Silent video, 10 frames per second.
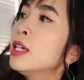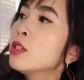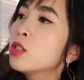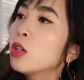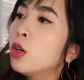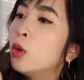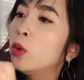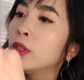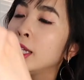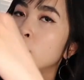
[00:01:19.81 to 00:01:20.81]

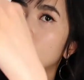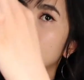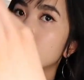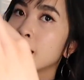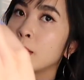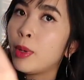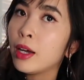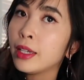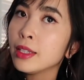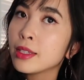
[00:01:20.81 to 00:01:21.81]
So they do have side
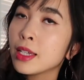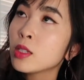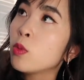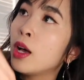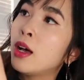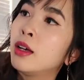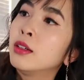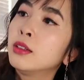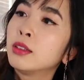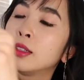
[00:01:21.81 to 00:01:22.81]
pockets as well,